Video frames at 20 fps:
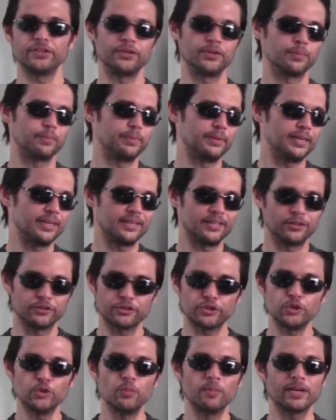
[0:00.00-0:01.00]
You're being
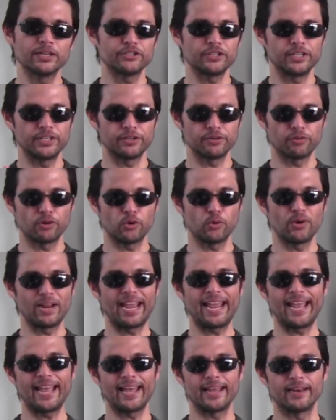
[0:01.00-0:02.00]
you're too much in your own
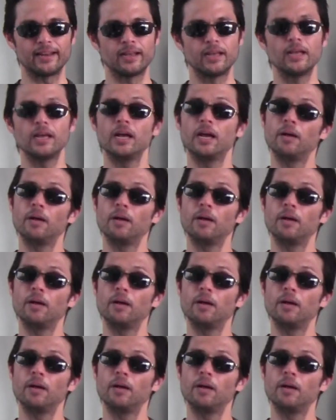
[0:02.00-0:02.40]
head.